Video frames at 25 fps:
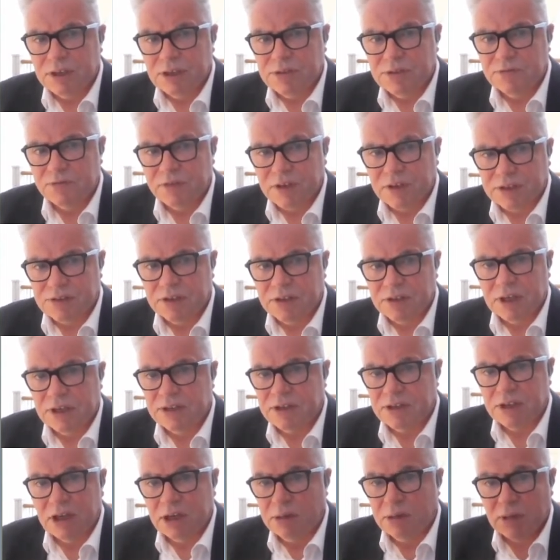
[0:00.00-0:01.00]
is
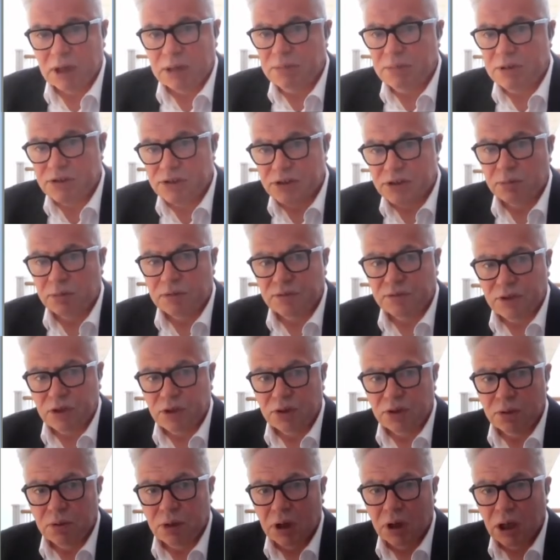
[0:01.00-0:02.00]
fascinating. Maybe some of you